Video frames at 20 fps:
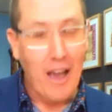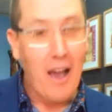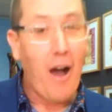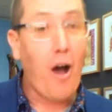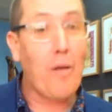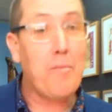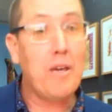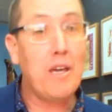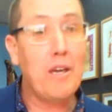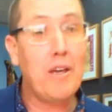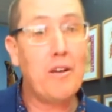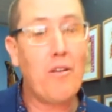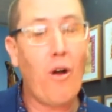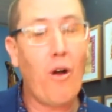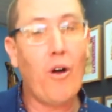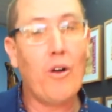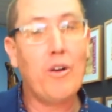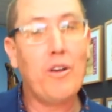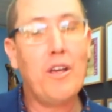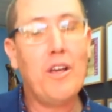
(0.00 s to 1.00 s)
I'm here
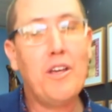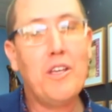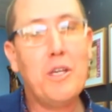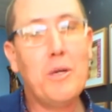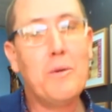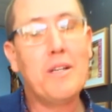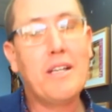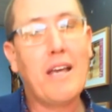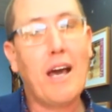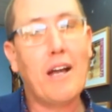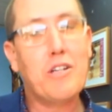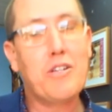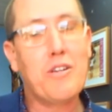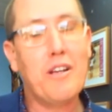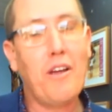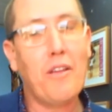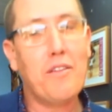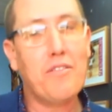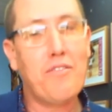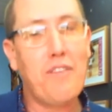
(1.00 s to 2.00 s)
on Yuin Country
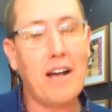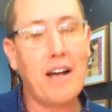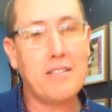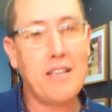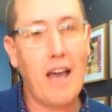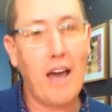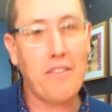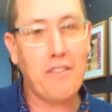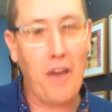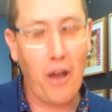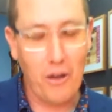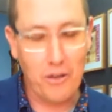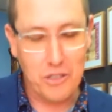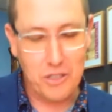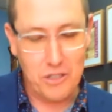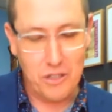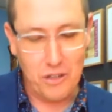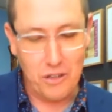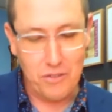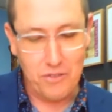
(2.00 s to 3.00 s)
on the far south
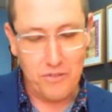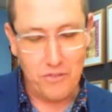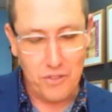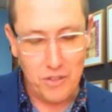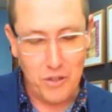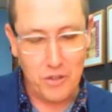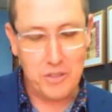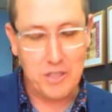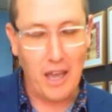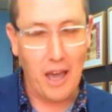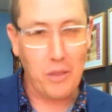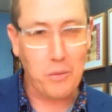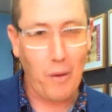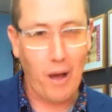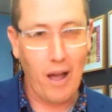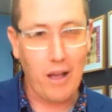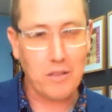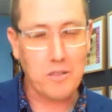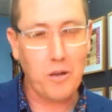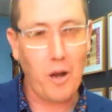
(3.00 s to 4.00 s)
coast of New South
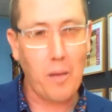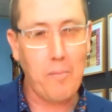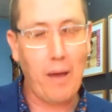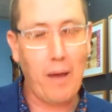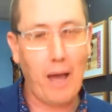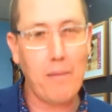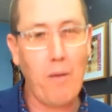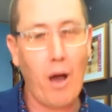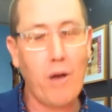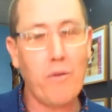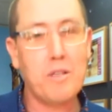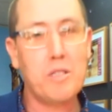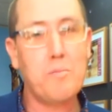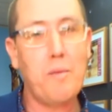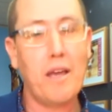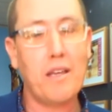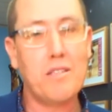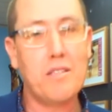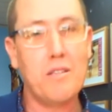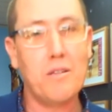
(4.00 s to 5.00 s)
Wales, and I pay my
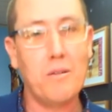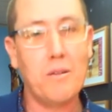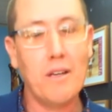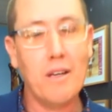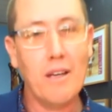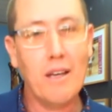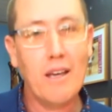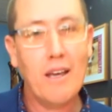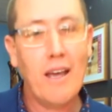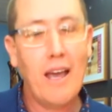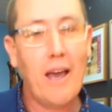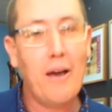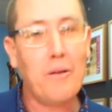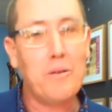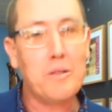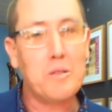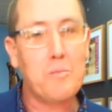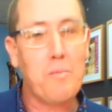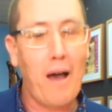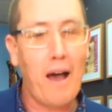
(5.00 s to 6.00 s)
respects to
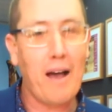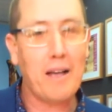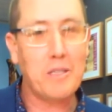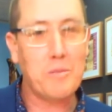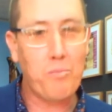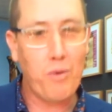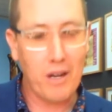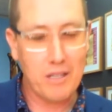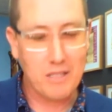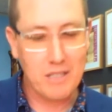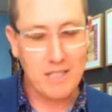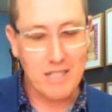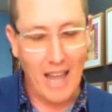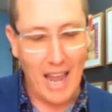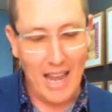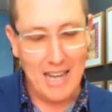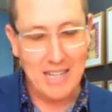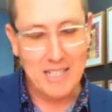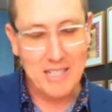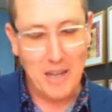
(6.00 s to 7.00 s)
elders past, present
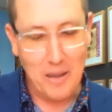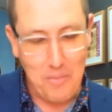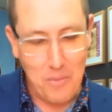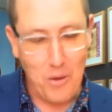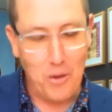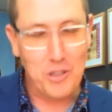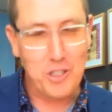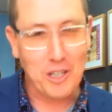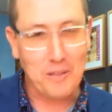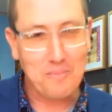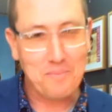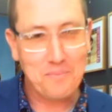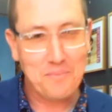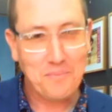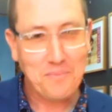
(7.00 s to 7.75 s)
and emerging.